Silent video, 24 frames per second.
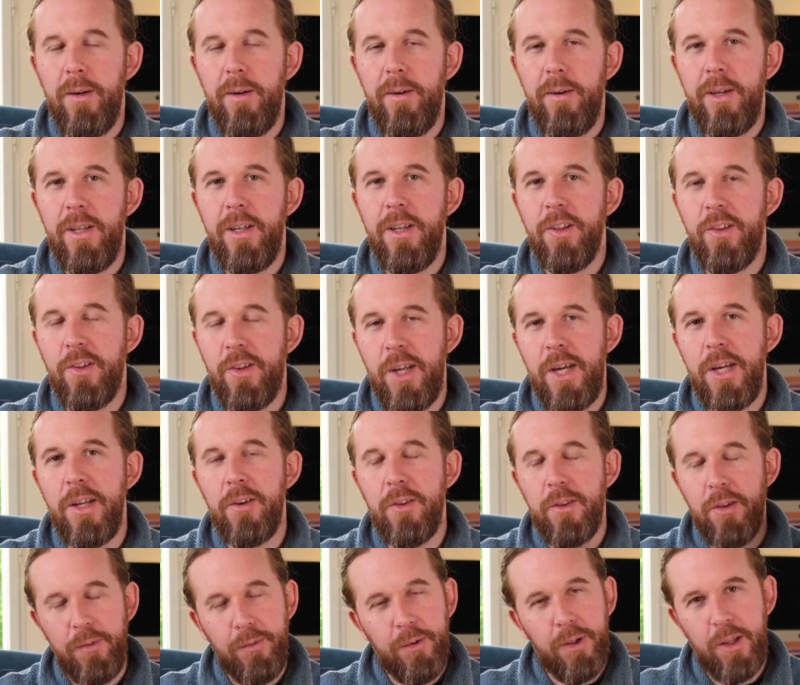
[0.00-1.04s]
In the
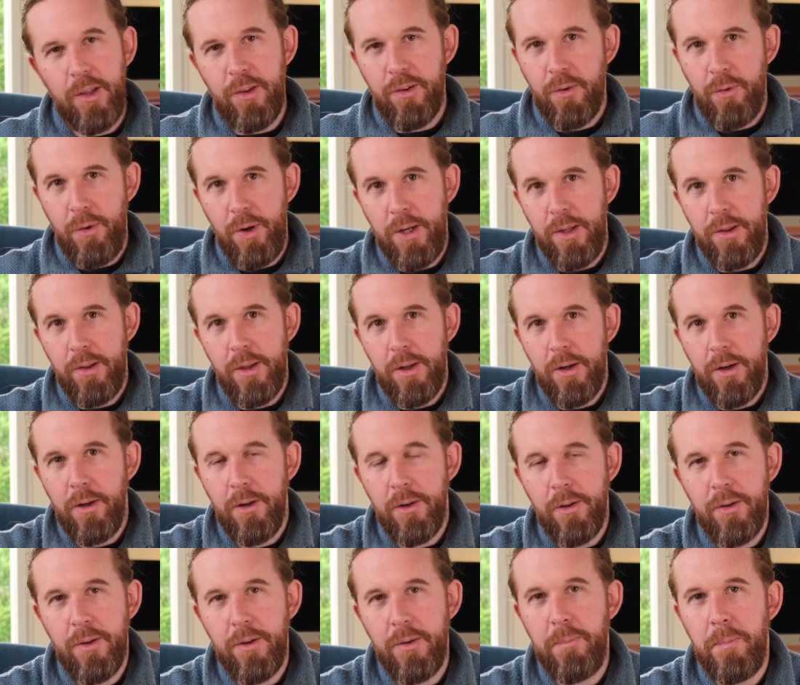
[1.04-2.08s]
States, obviously it's crazy
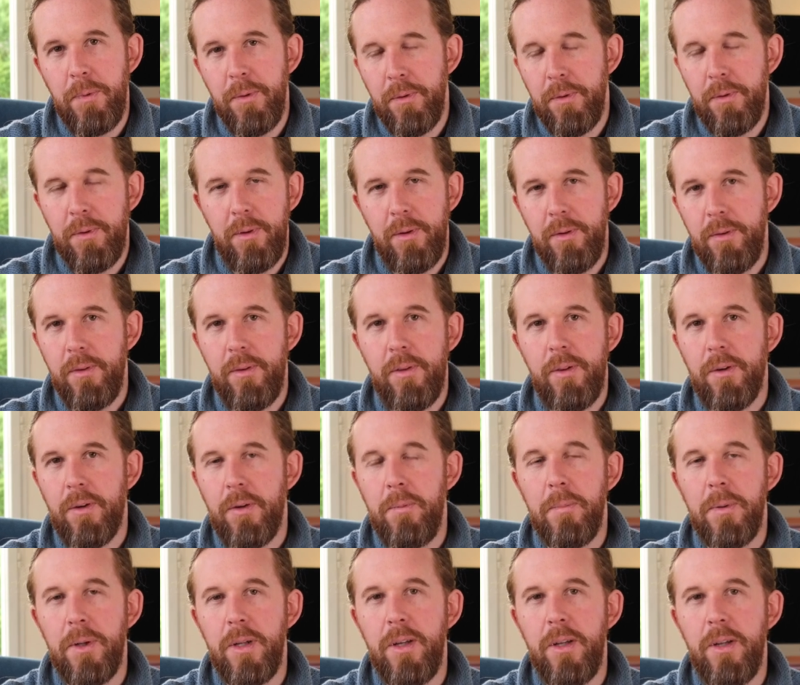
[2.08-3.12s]
cost, but it's a
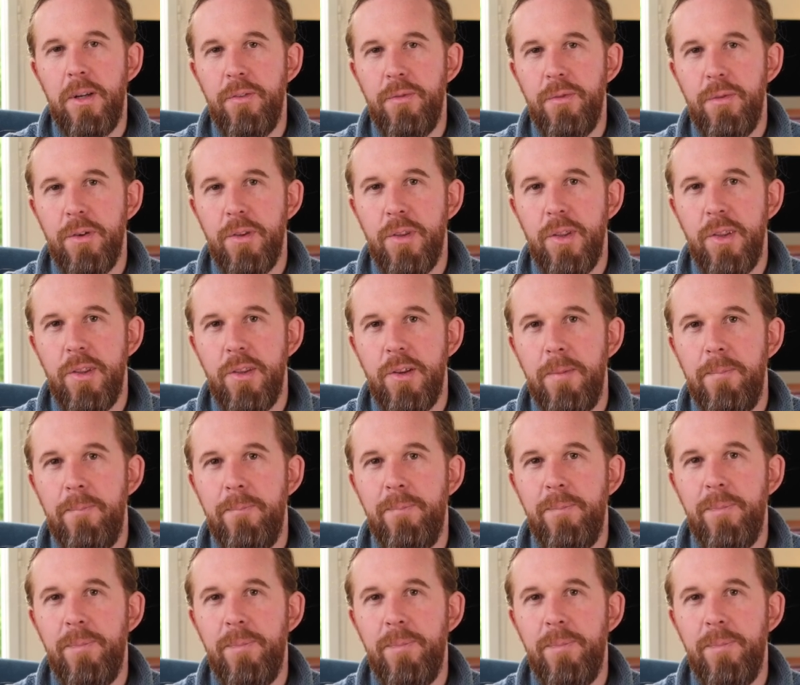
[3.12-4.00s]
completely different system.